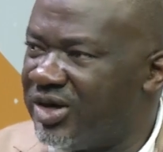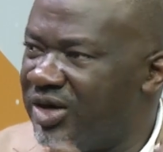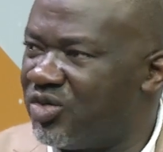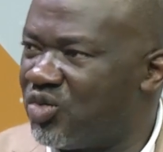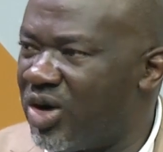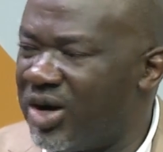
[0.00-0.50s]

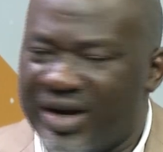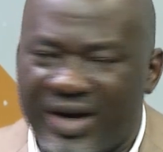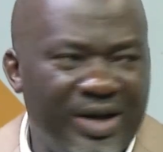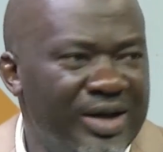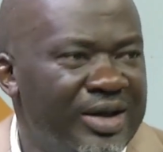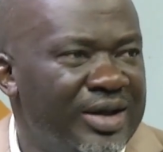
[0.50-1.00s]
kutwala
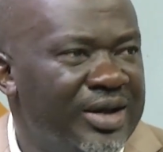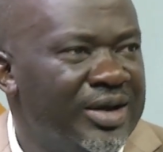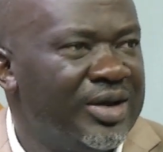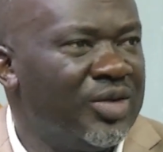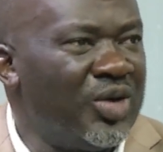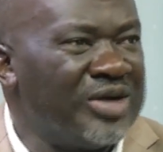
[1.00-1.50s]

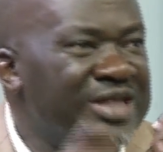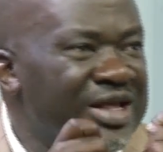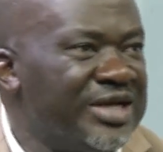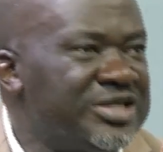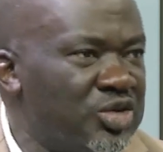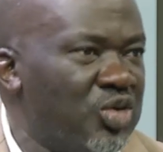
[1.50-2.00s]
what the
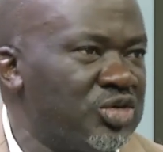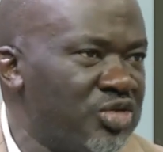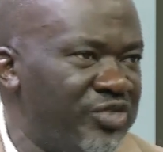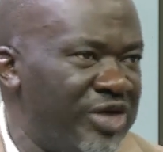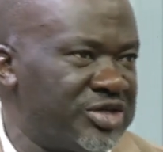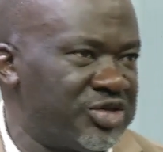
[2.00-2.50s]
next course
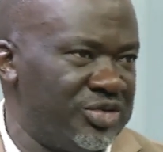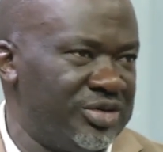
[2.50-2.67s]
of action